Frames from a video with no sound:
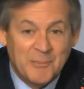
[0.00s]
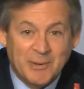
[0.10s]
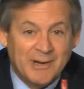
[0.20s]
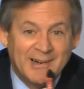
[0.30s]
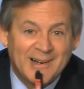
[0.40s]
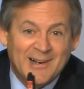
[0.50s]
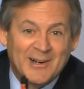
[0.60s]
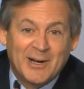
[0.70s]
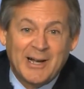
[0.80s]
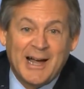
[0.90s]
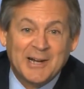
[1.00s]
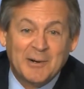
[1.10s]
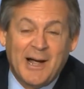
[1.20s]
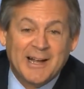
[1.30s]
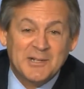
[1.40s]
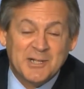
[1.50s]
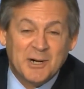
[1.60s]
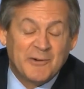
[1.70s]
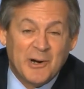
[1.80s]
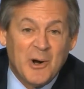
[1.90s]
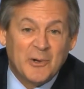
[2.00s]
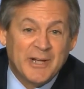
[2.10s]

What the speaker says: But I could sit over there all